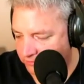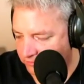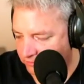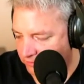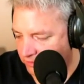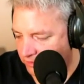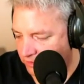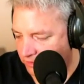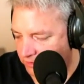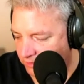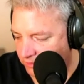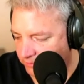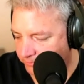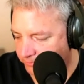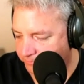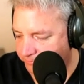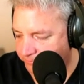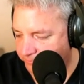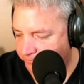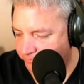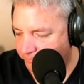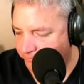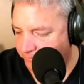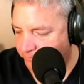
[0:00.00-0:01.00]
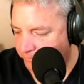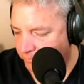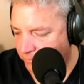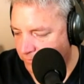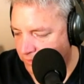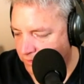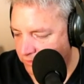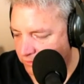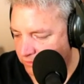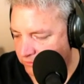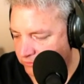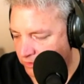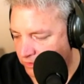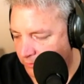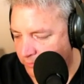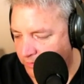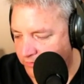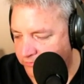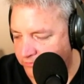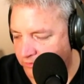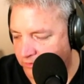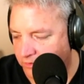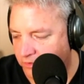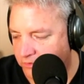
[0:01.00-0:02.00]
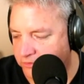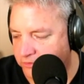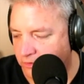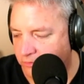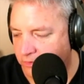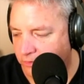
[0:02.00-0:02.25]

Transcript: So I'm listening to Joe